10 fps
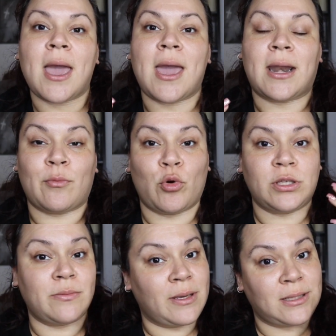and I'm going
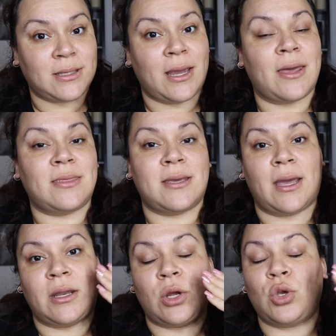to mix it, and
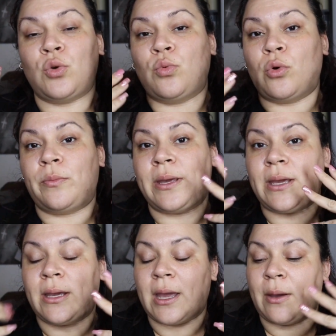then you will
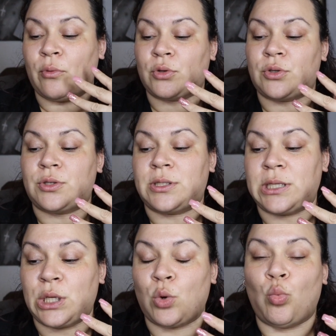be able to
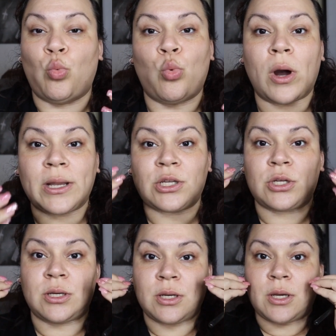see what